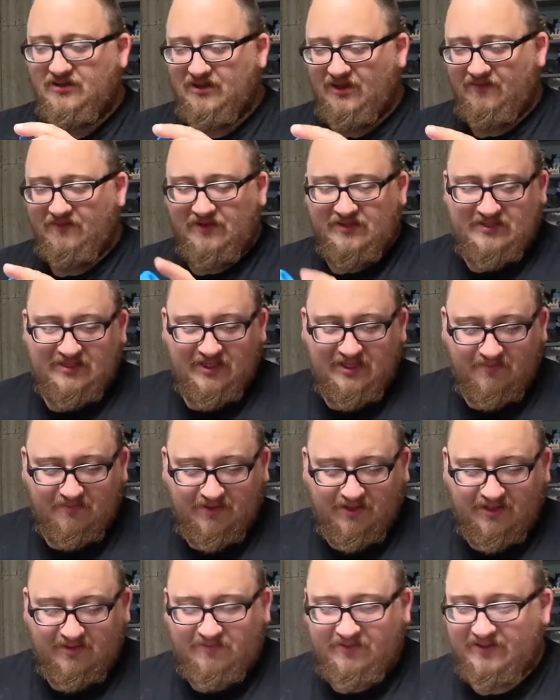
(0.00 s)
Obviously the
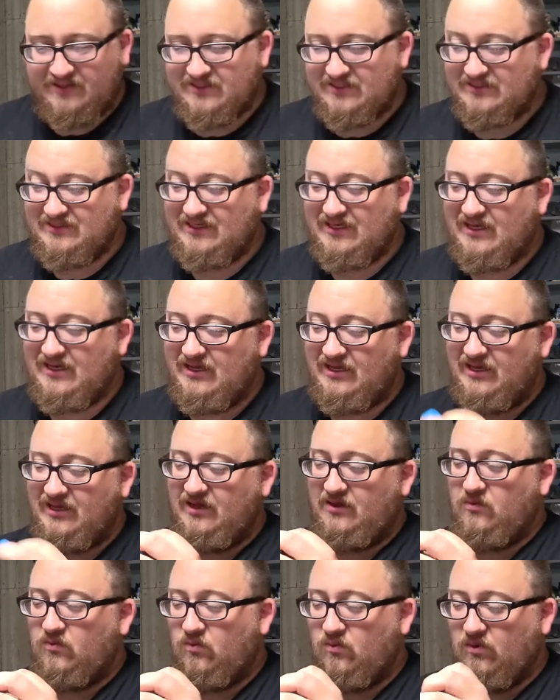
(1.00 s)
mouthpiece isn't getting
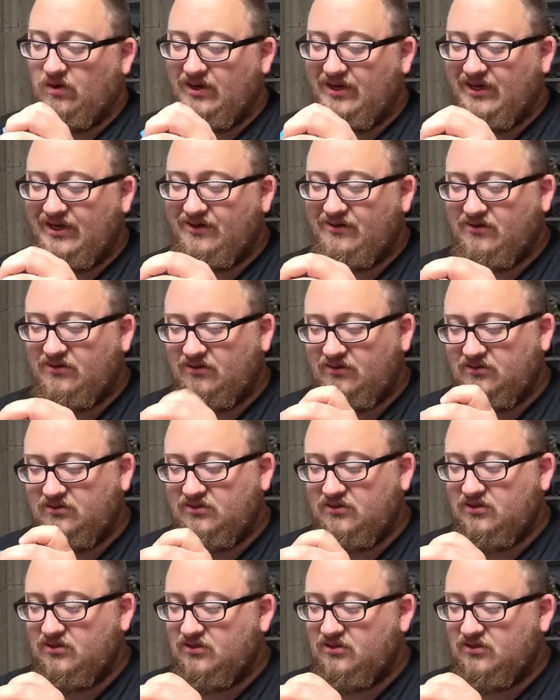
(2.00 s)
any wider.